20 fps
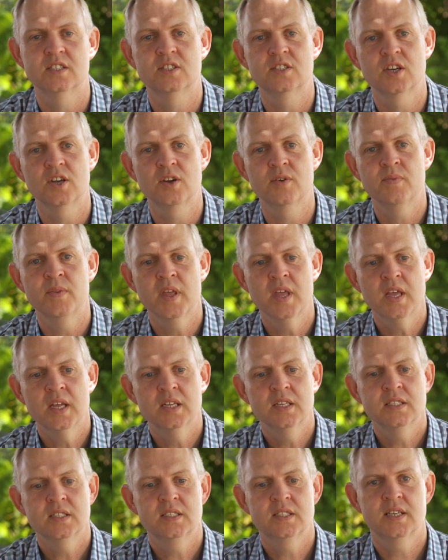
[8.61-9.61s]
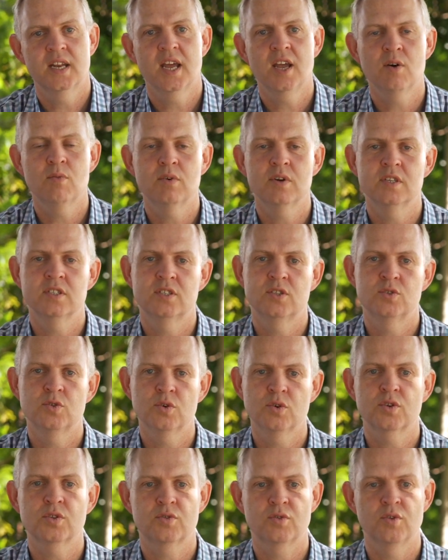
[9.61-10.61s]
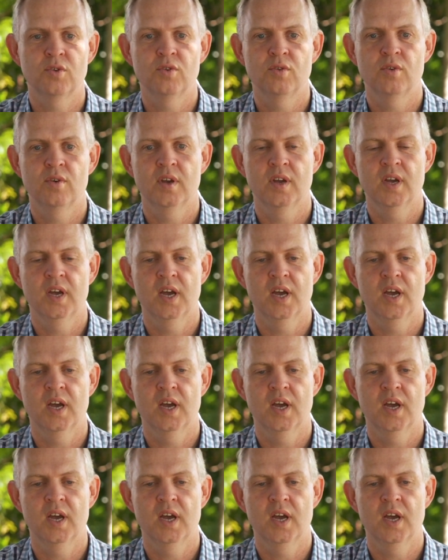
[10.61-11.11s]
So today I wanted to talk through